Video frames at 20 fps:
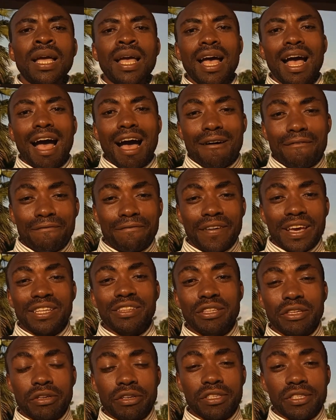avoid
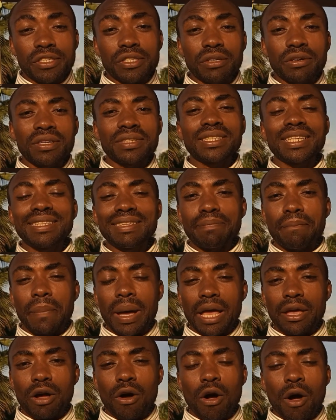the reused content
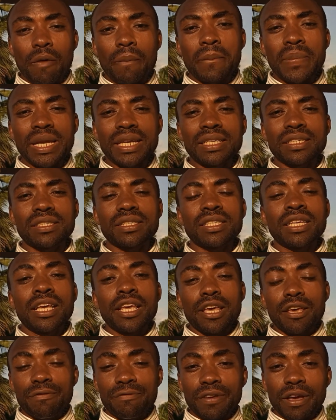by all means.
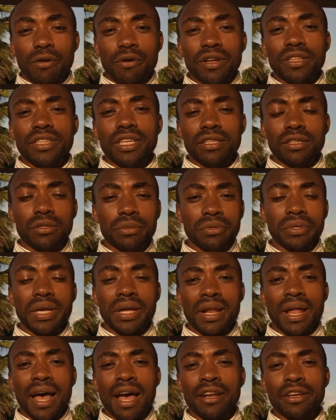If you're a content
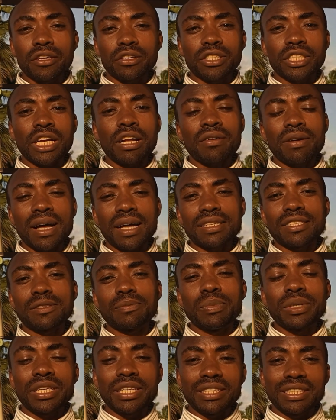creator and your channel has
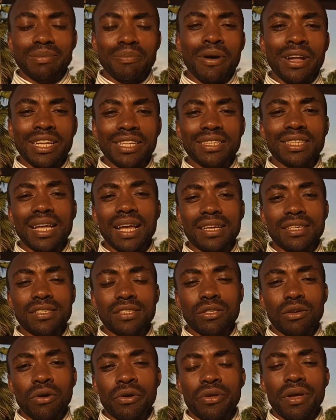been
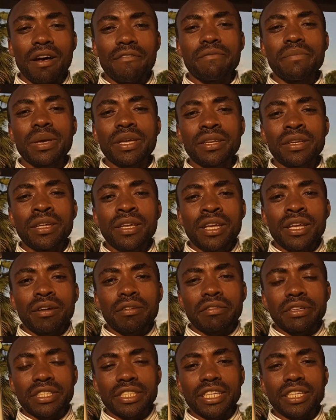demonetized or you have been
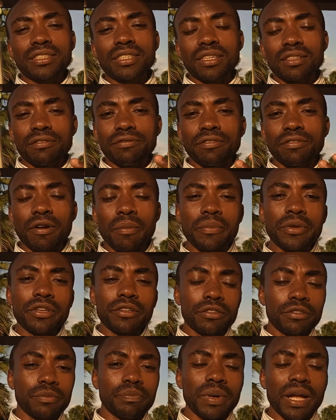rejected from
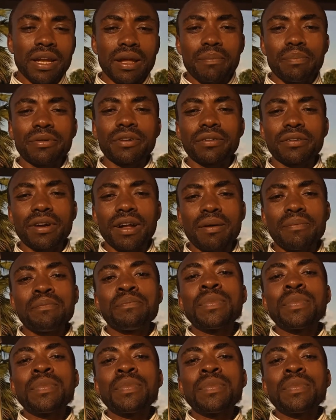YouTube Partner Program,